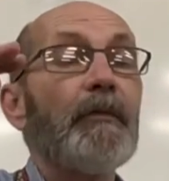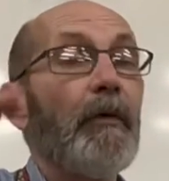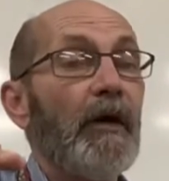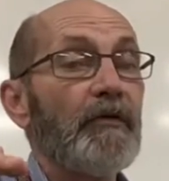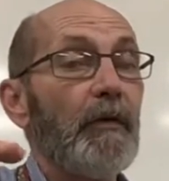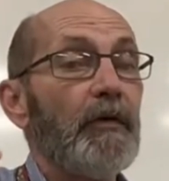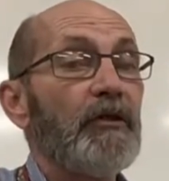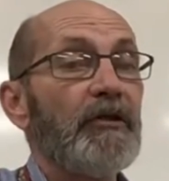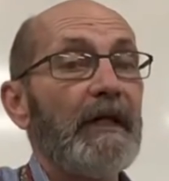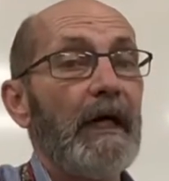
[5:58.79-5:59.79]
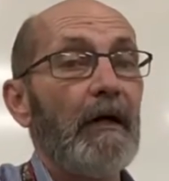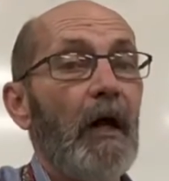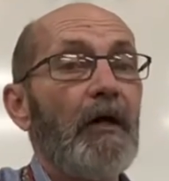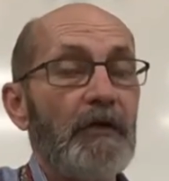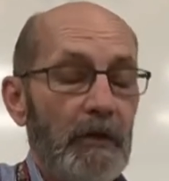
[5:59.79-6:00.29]
pressure pushing down
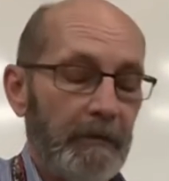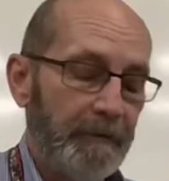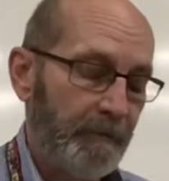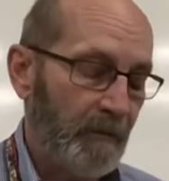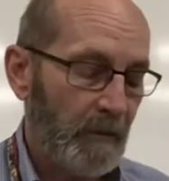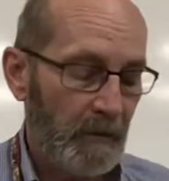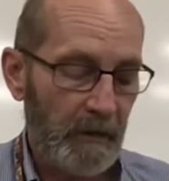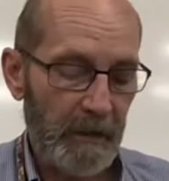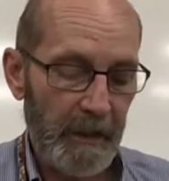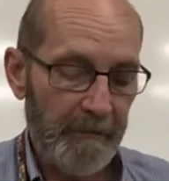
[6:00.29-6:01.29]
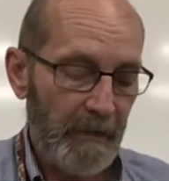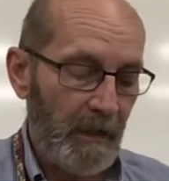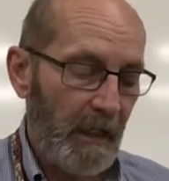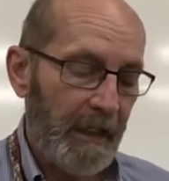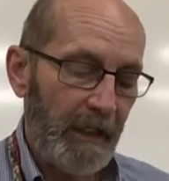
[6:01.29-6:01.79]
on you. Okay,
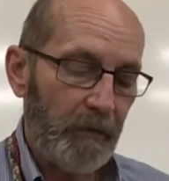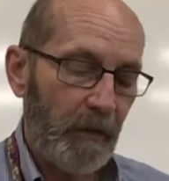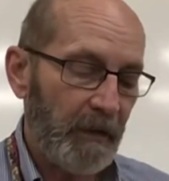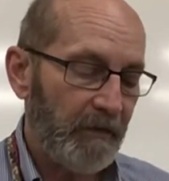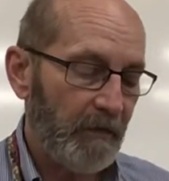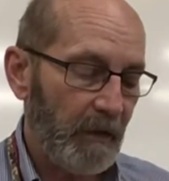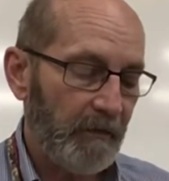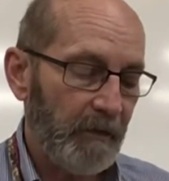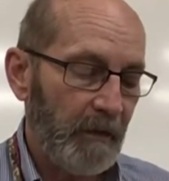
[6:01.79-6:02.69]
and that's what this is.